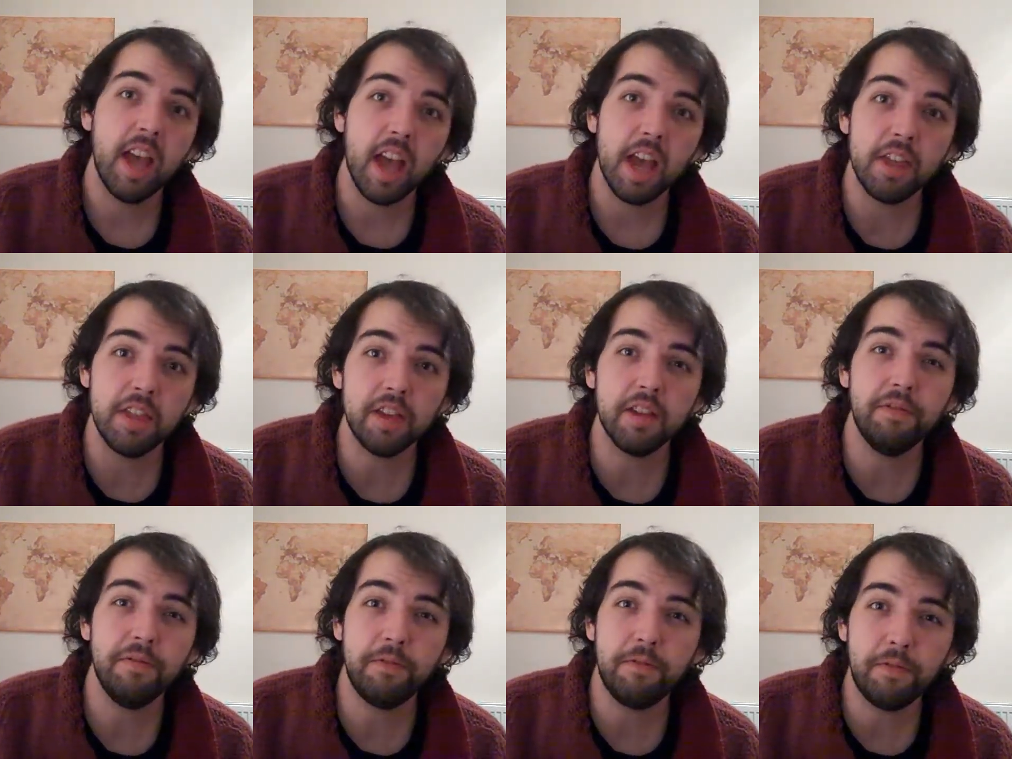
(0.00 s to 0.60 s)
and
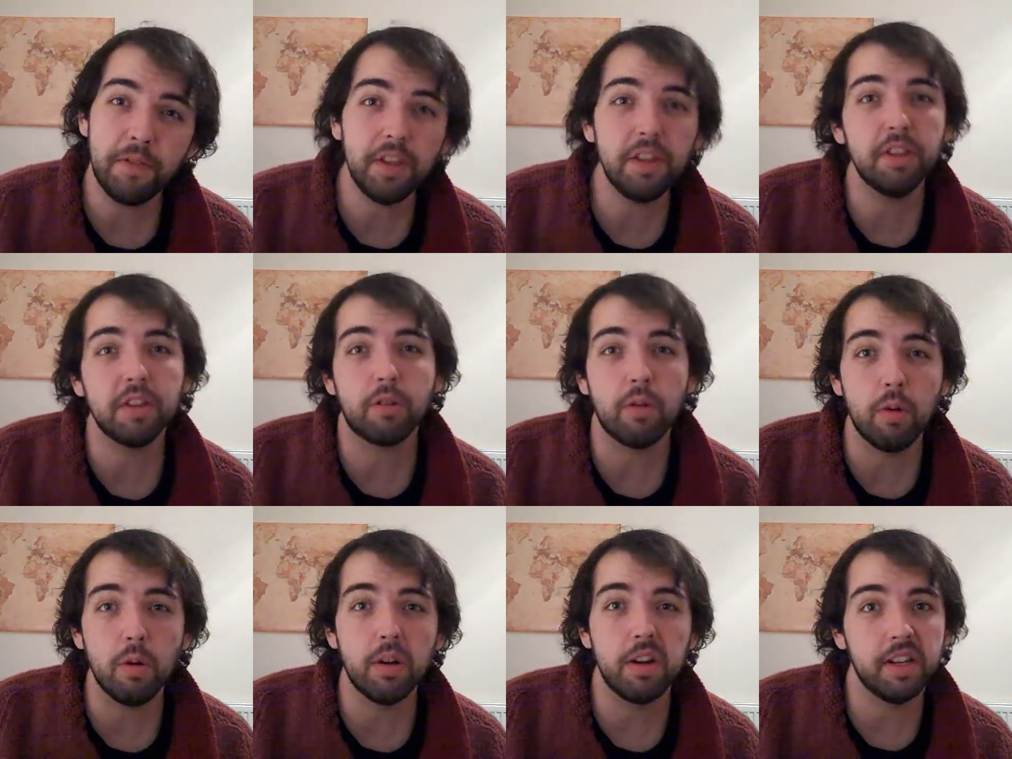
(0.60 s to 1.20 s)
then feed the
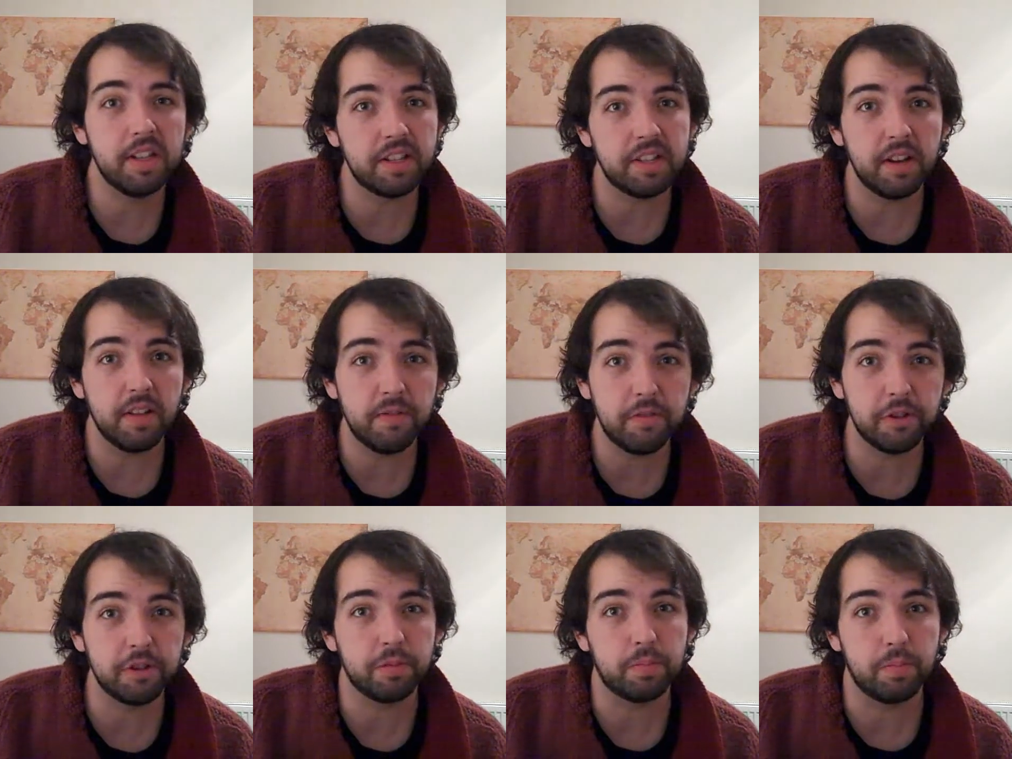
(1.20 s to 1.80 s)
coordinates of
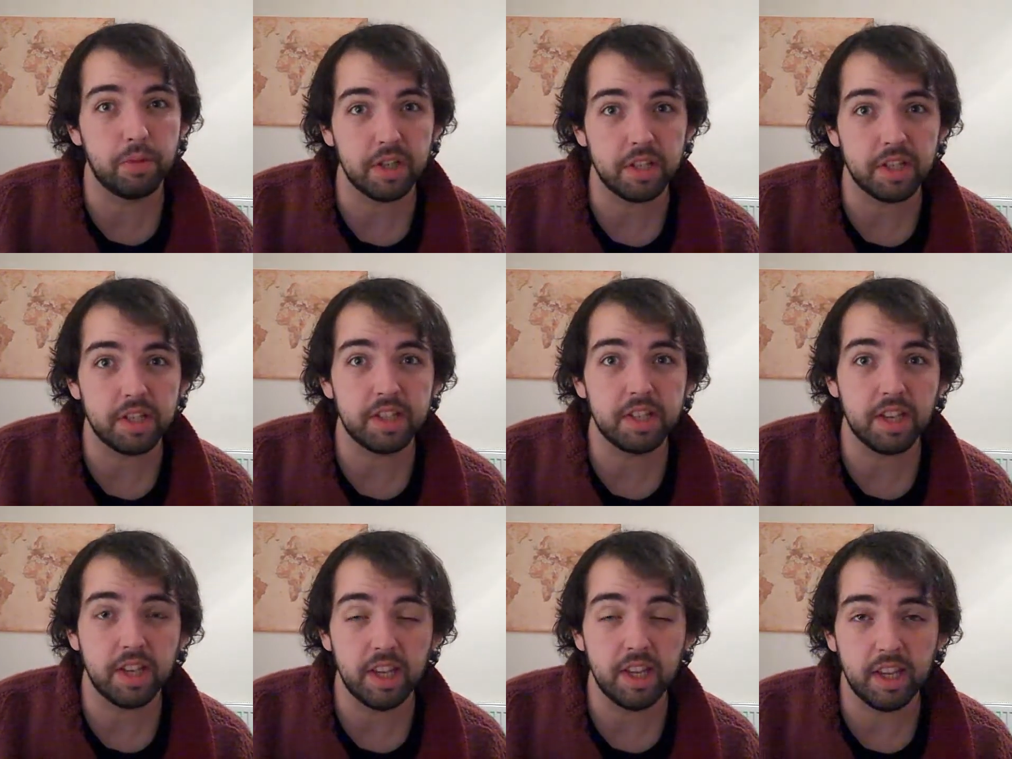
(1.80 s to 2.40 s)
those
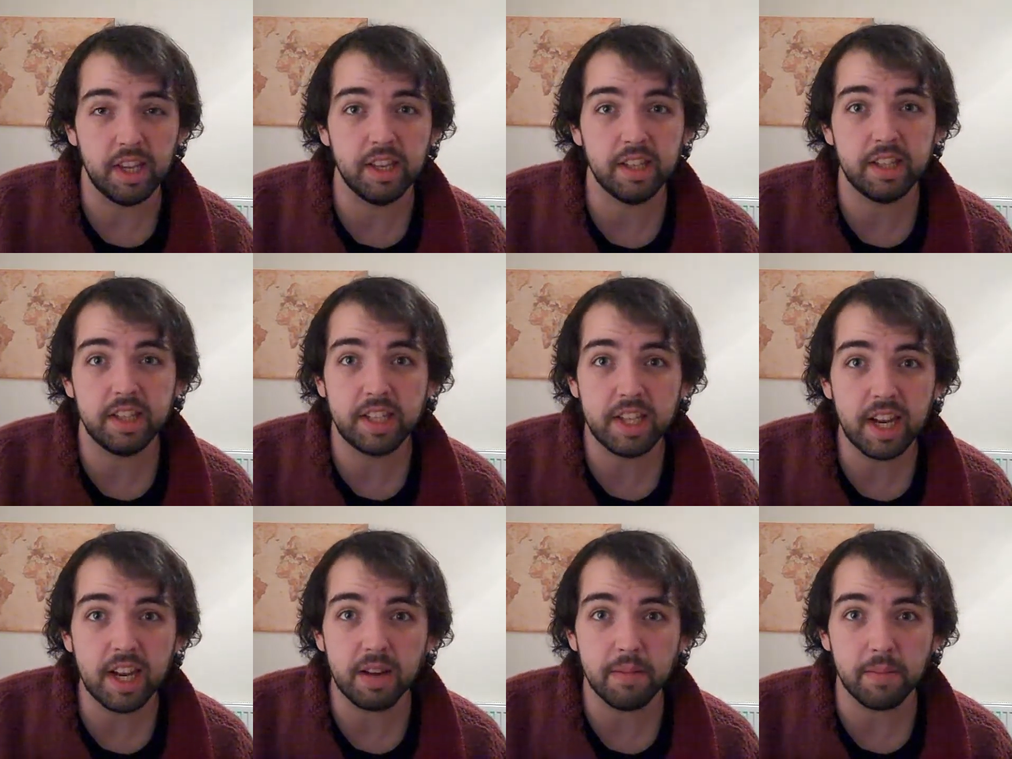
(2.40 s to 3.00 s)
bridges into
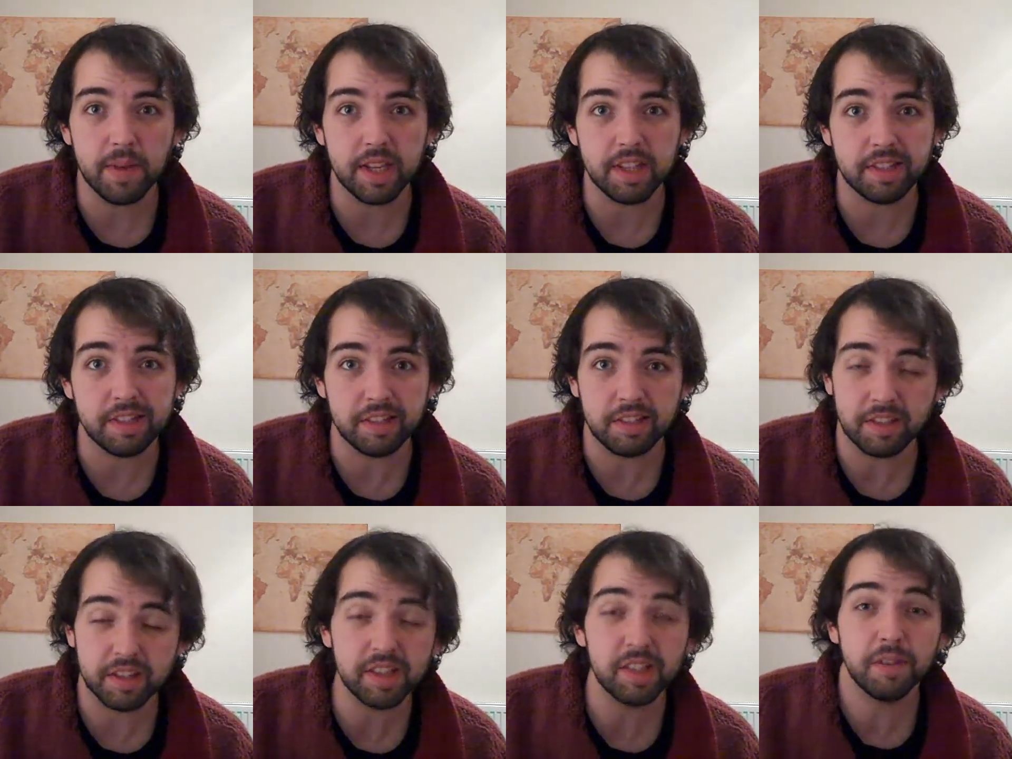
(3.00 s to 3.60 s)

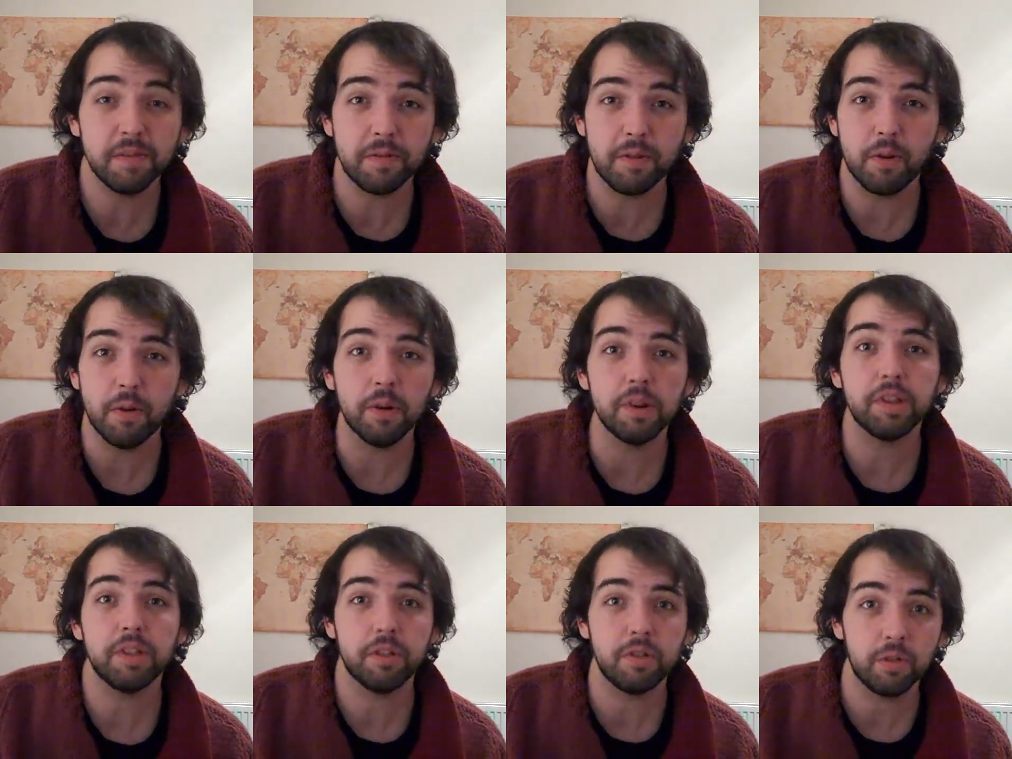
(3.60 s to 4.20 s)
databases, because of
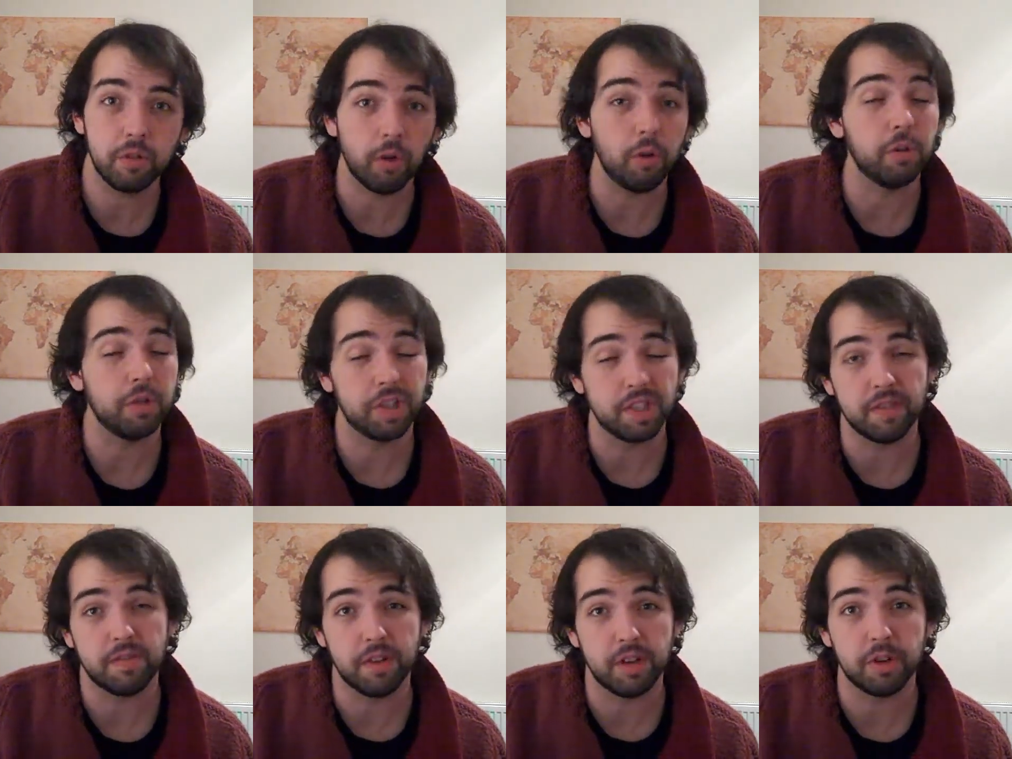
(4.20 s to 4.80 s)
course trolls
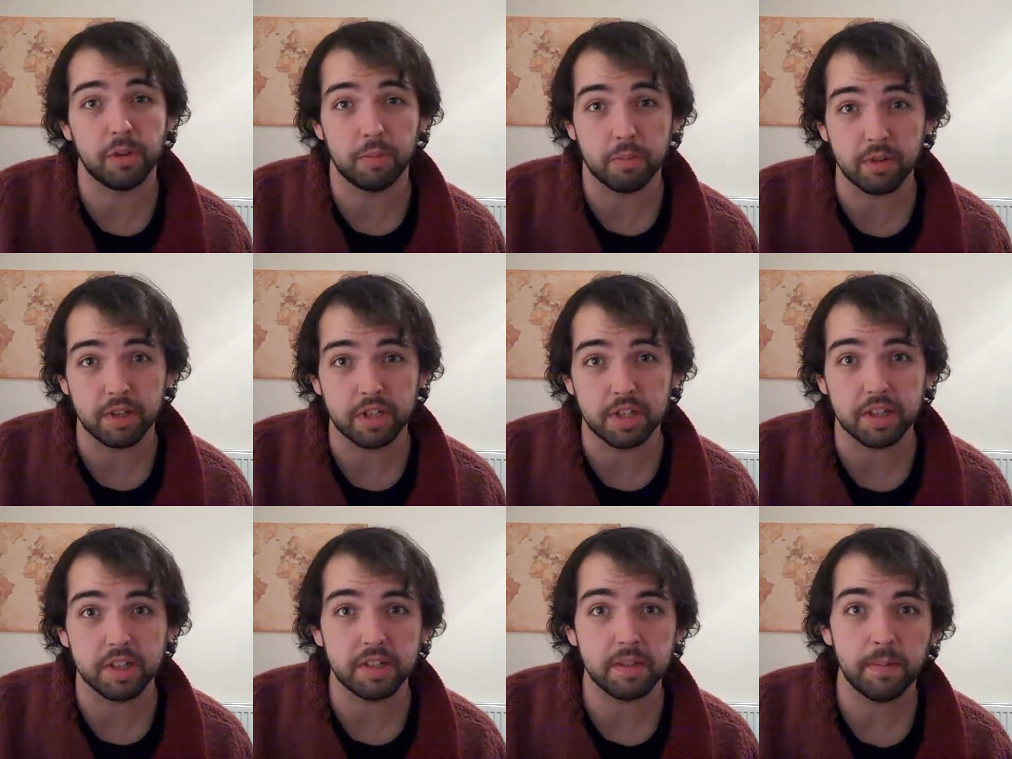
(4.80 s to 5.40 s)
live under
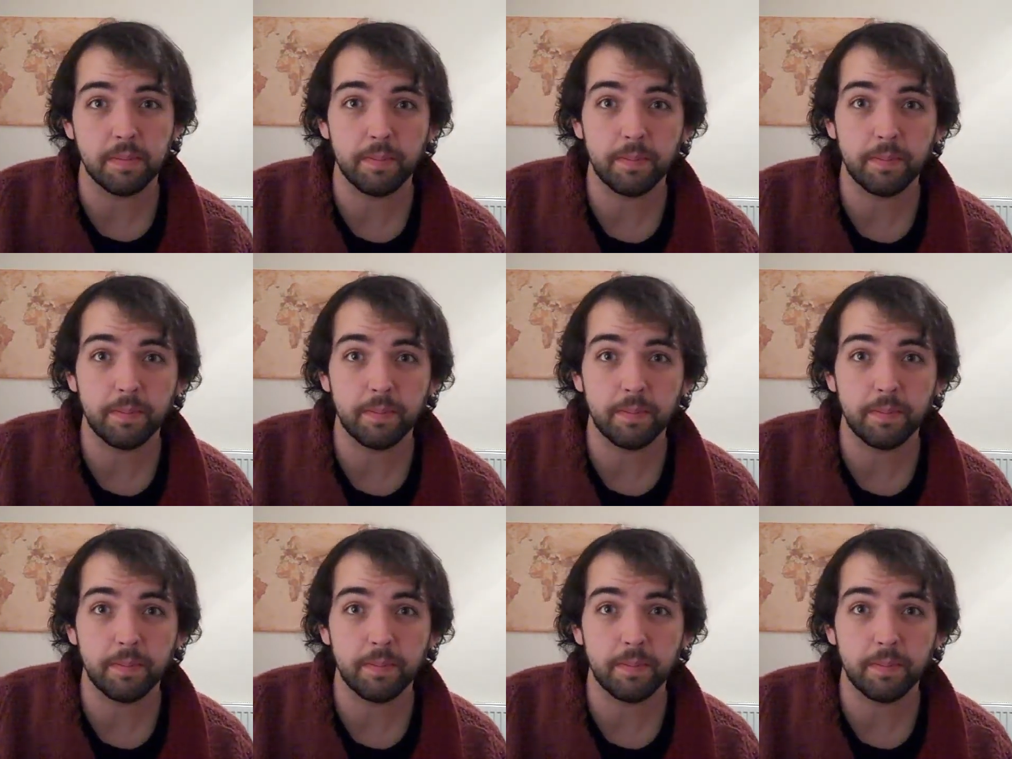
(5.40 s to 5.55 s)
bridges.